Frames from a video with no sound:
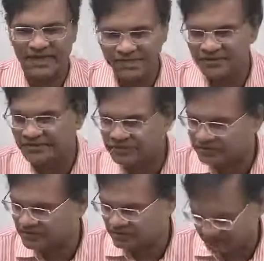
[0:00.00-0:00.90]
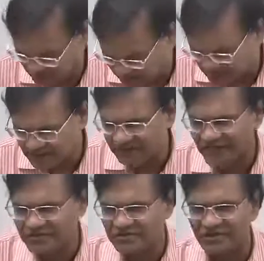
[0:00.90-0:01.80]
is used. That is the reason why
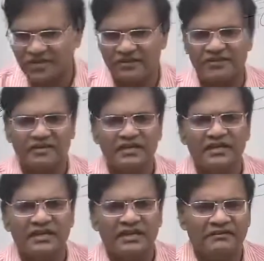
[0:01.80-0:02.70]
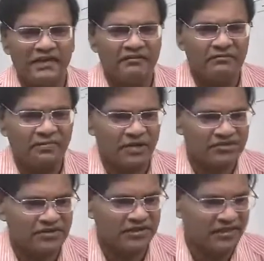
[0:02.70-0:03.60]
in 2002 we have
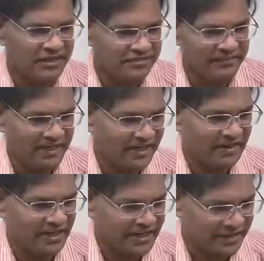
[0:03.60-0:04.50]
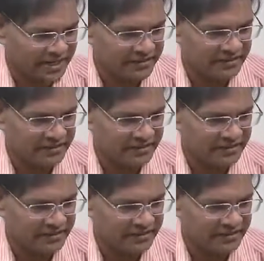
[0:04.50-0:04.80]
passed this Money Laundering Act.